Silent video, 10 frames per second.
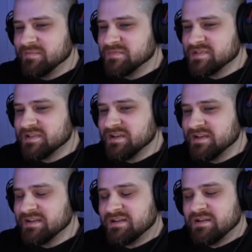I'm just
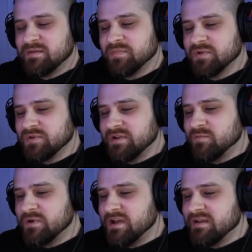like, bro, like,
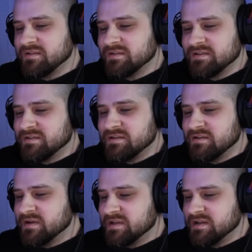
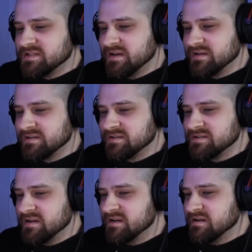I talk
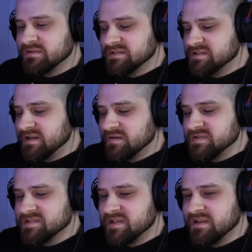to Aaron all the time,
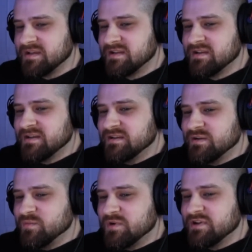just like,
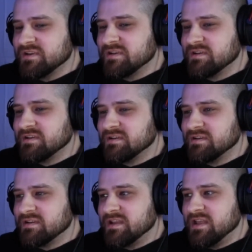what
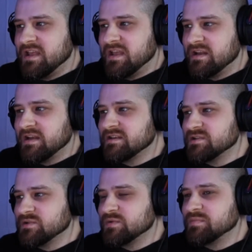can I
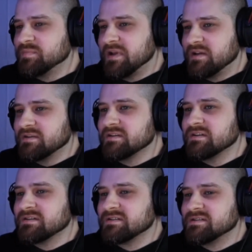do
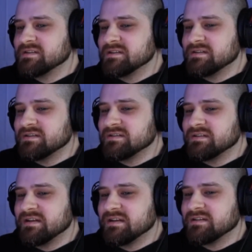better to
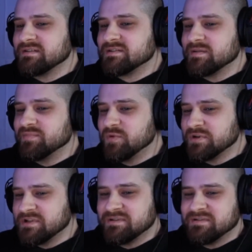like
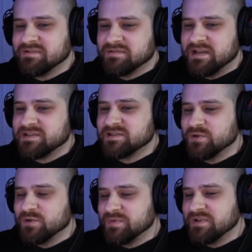support That's
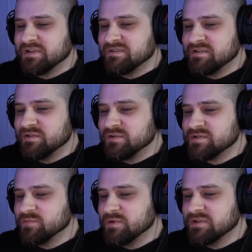Dope, and
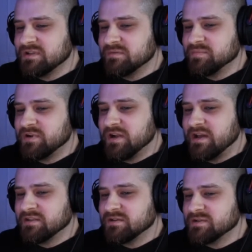just really put it
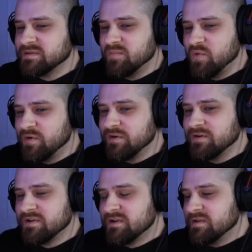out there some more,
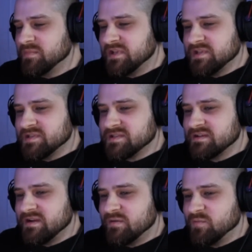because
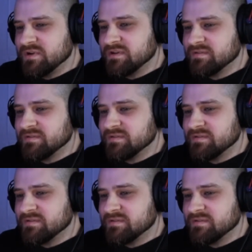I want